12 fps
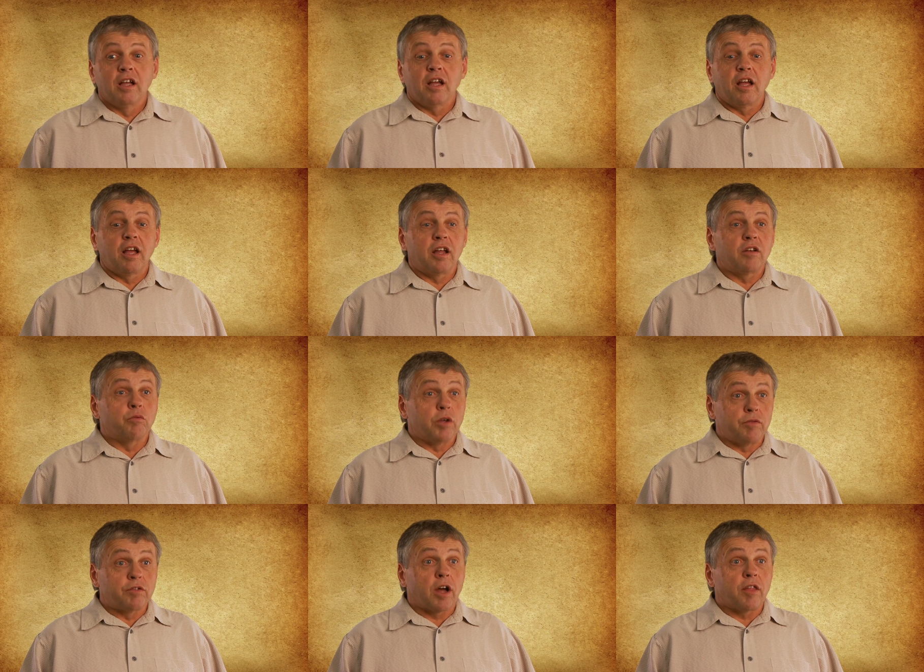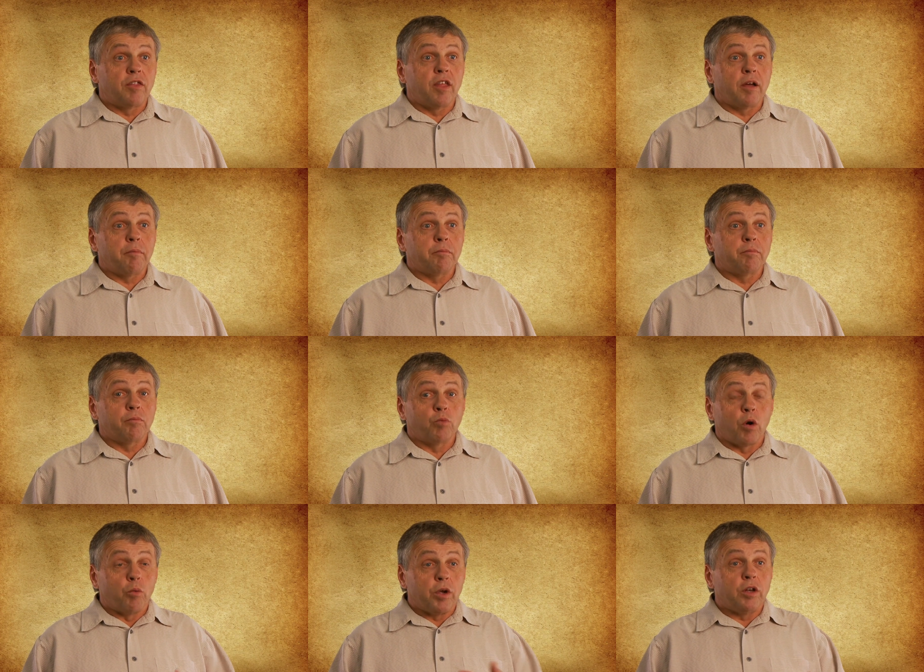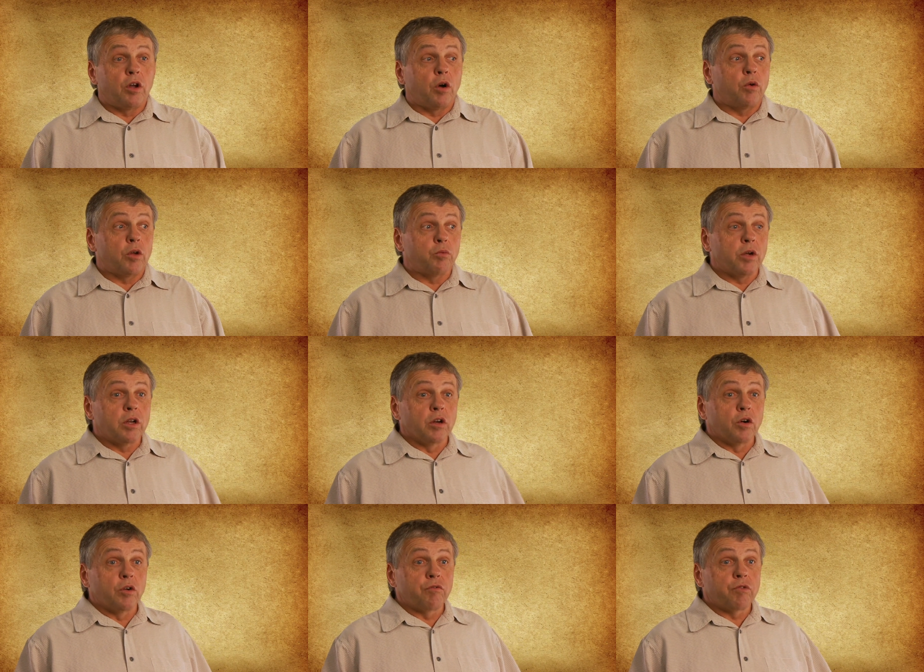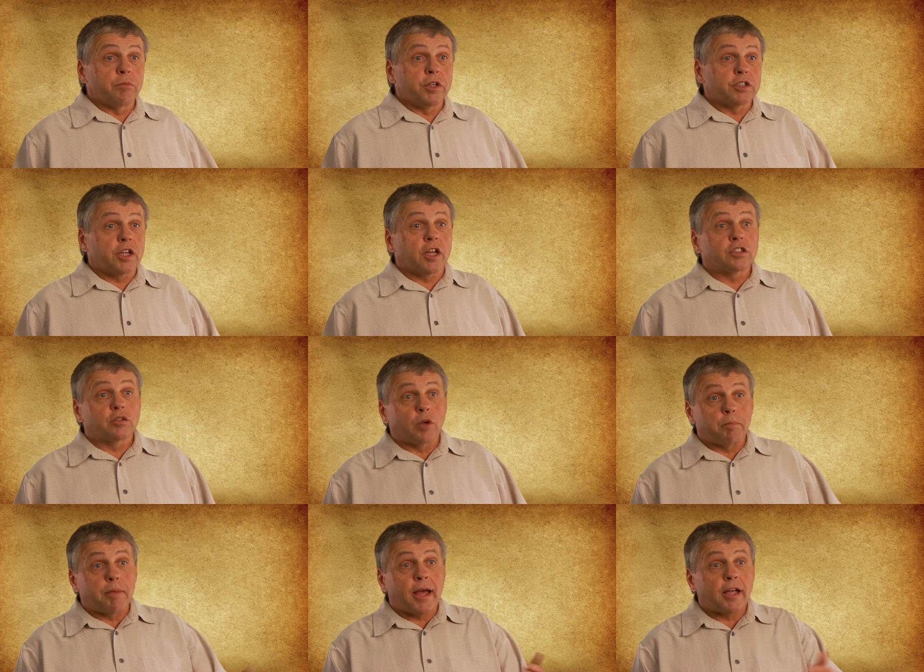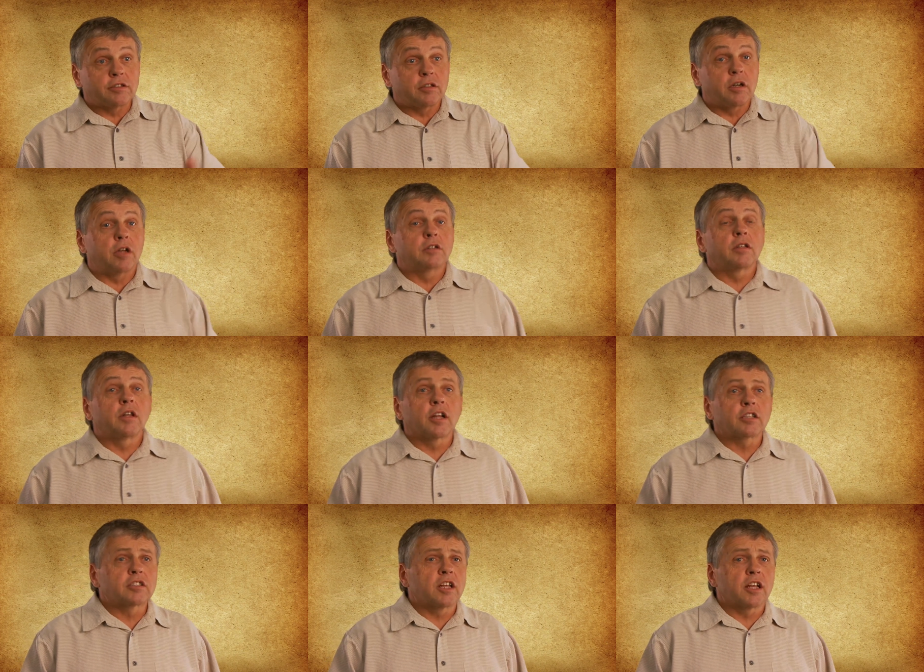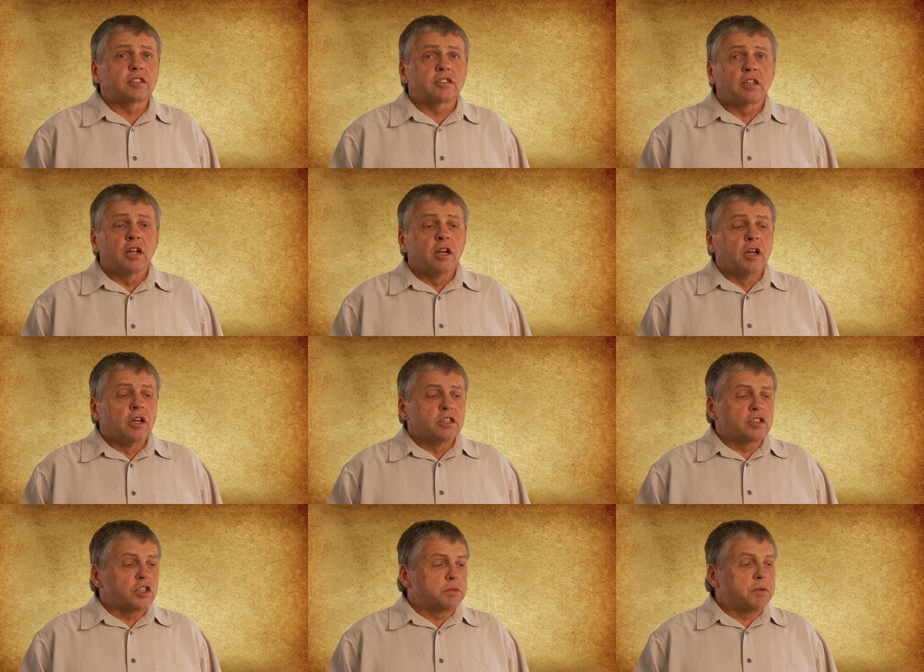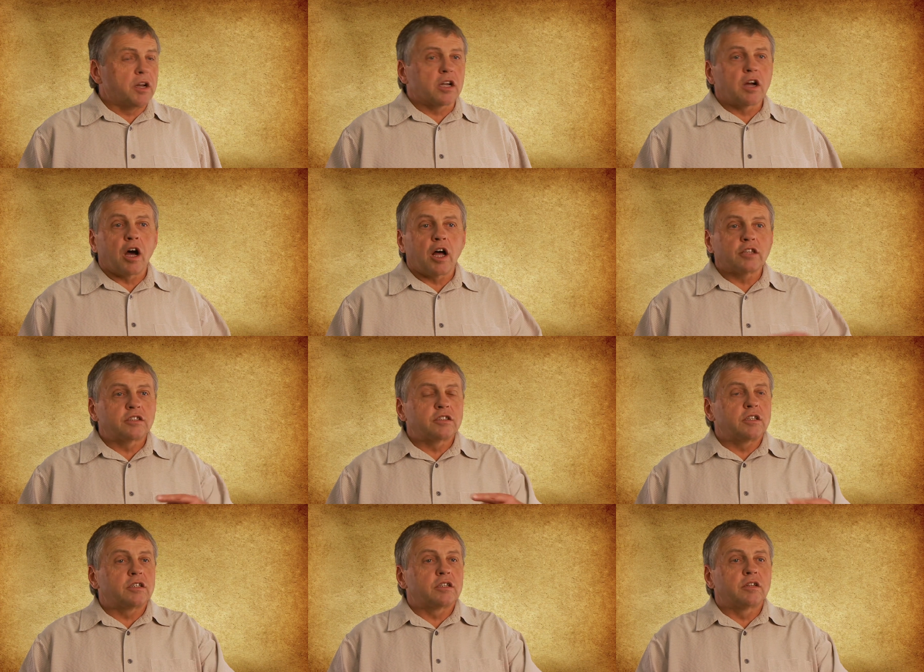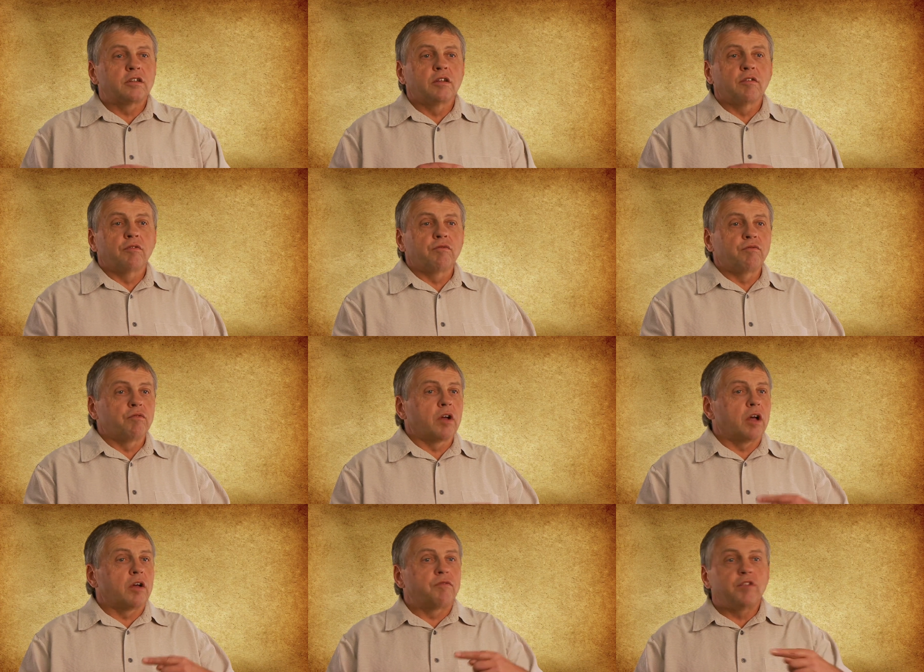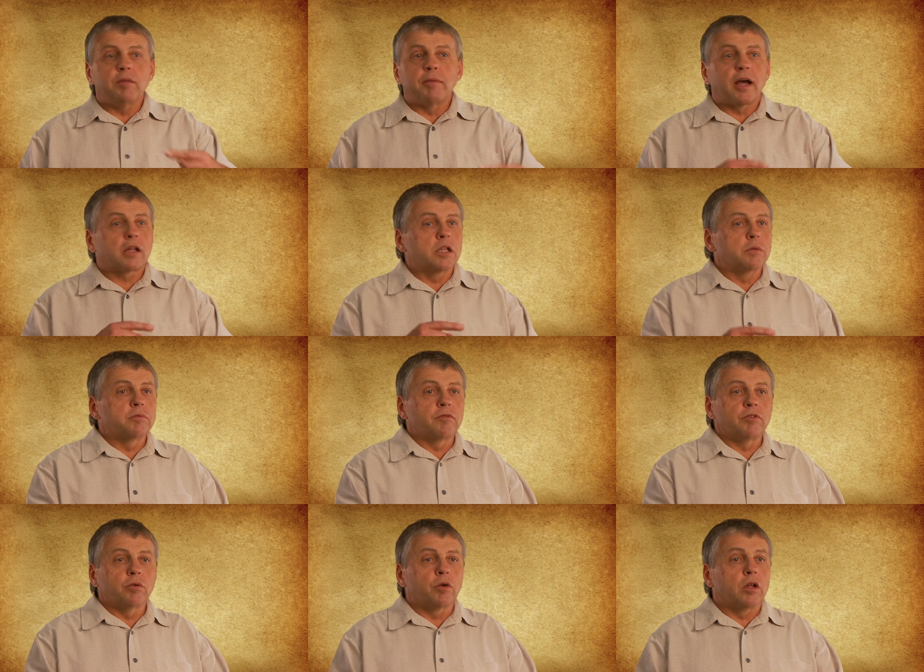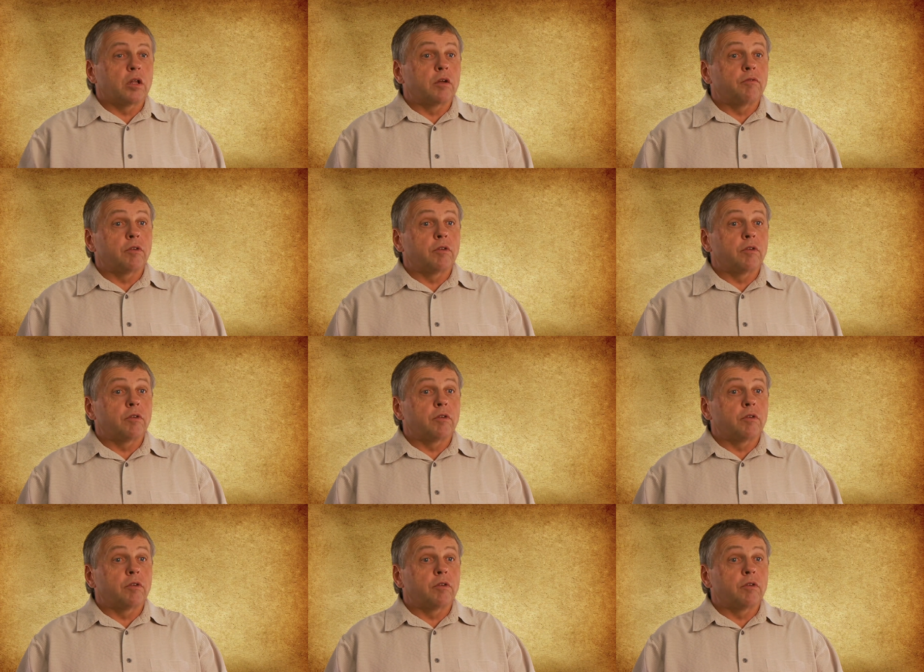And we've taught them what we know, and we learn from each guest, so we pass it on to the next guest. So it's been a constant feedback loop, if you will,